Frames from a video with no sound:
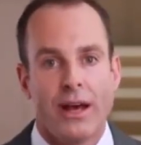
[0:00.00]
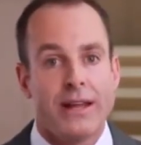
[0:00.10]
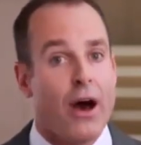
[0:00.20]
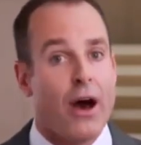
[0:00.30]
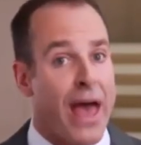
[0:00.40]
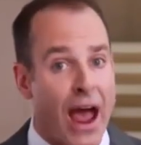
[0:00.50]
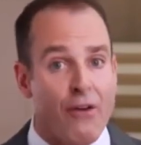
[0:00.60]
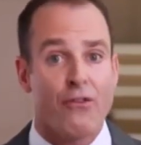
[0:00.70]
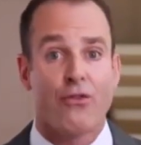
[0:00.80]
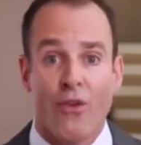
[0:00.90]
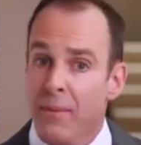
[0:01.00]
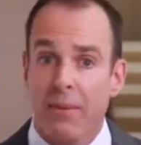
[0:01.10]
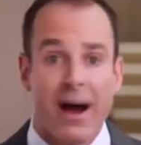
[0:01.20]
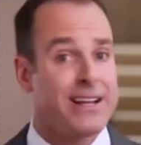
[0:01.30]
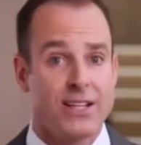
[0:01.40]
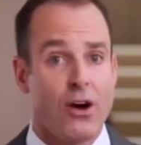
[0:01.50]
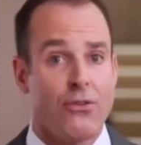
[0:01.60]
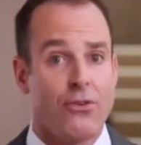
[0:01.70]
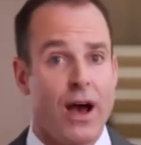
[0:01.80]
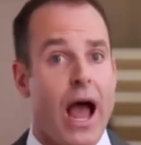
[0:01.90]
Now that right by
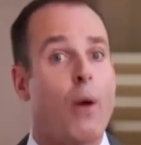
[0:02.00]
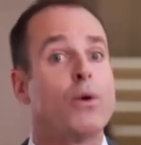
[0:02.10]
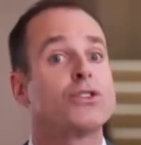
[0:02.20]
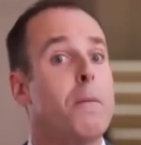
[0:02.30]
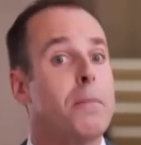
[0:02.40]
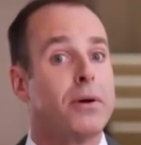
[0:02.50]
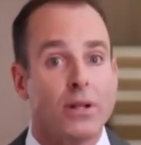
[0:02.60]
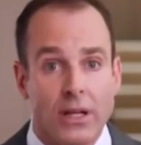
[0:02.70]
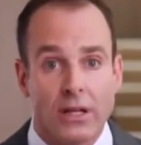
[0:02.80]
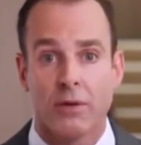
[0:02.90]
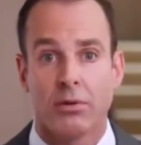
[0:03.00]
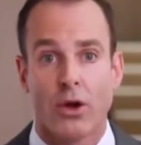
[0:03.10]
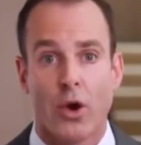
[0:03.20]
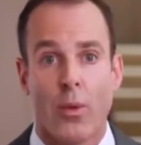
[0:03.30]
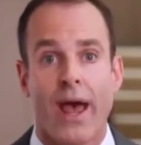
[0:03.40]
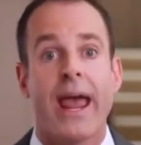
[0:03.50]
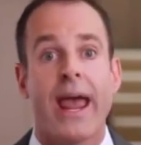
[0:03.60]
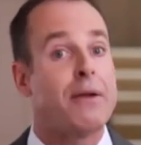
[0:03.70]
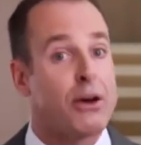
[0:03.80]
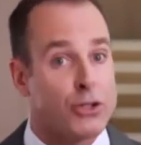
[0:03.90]
itself, I was completely blown away
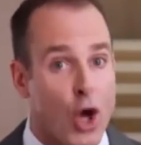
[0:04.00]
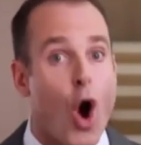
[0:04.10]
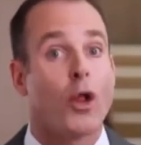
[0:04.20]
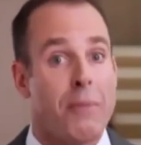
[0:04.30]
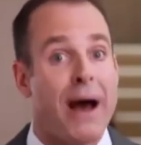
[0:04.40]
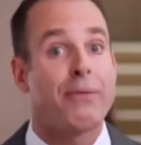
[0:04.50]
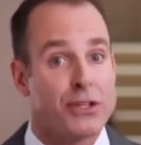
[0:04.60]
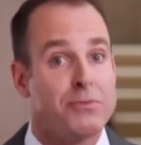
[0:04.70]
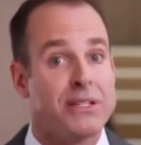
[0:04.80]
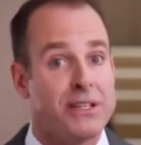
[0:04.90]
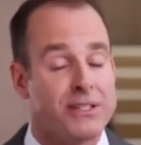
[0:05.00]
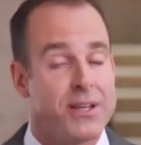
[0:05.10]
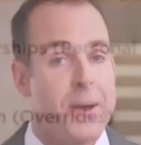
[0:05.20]
and I was all about this business.